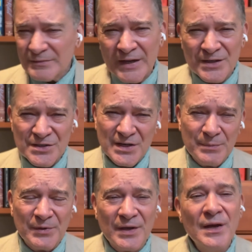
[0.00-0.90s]
And the same
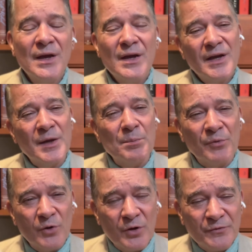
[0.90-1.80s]
thing in
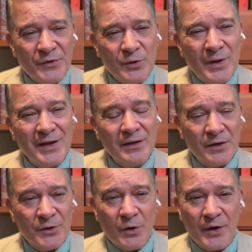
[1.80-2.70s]
Broadview,
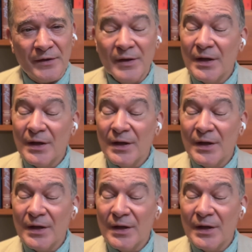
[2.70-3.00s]
Illinois.